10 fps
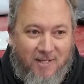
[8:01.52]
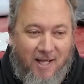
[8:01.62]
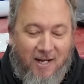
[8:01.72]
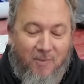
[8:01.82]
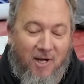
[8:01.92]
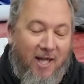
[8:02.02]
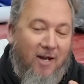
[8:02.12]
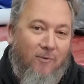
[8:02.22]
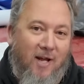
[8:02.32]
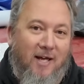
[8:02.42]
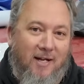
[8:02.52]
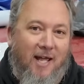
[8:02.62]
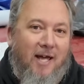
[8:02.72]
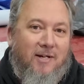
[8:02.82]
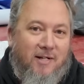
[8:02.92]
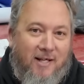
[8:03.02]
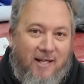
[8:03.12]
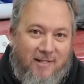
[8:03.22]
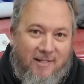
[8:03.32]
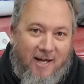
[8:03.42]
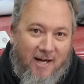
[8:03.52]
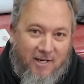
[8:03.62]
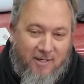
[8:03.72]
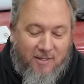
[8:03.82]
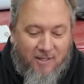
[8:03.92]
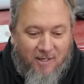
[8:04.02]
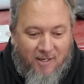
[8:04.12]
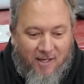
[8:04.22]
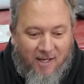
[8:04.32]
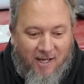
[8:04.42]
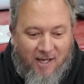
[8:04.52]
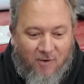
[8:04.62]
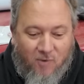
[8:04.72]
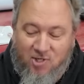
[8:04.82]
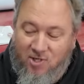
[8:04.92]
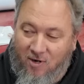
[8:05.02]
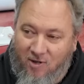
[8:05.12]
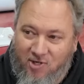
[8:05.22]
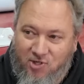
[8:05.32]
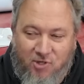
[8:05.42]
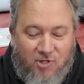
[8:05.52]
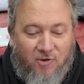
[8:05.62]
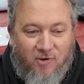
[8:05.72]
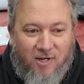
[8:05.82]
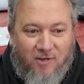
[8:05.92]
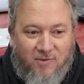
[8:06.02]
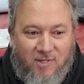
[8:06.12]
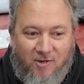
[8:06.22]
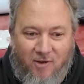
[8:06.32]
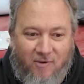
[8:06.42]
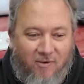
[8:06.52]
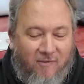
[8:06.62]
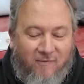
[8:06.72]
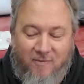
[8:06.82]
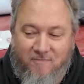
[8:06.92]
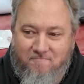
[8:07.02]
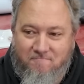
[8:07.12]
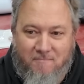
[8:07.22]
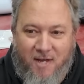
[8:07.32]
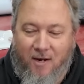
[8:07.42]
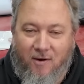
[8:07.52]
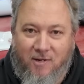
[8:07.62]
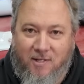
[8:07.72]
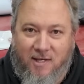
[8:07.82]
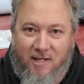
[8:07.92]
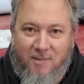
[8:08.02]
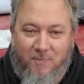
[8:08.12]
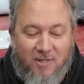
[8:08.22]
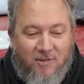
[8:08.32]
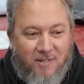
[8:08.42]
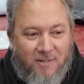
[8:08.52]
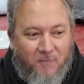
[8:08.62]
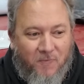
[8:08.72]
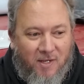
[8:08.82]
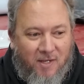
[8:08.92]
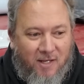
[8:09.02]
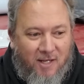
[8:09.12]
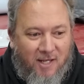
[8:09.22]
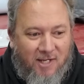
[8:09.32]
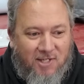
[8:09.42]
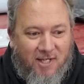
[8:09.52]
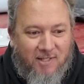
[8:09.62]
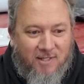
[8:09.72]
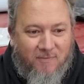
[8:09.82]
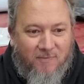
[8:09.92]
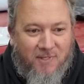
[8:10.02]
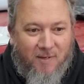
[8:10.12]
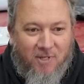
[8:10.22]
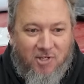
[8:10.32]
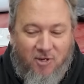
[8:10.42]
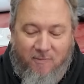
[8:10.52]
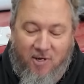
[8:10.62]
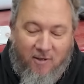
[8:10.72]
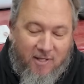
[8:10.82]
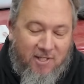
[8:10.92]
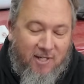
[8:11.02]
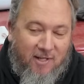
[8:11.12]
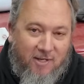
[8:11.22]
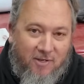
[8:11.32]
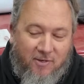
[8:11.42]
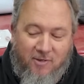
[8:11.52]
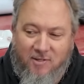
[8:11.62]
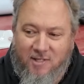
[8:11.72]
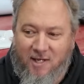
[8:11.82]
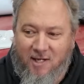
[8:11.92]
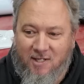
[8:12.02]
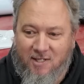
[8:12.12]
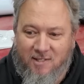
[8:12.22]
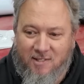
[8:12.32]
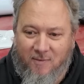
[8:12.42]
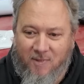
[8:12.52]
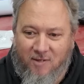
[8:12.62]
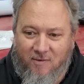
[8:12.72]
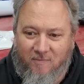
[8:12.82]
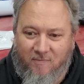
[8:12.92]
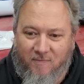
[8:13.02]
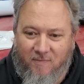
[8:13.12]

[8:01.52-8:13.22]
getting my head around how to get started. And I watched a lot of tutorials, and not all of them made a lot of sense, because it just, some of the terminology they use and just some of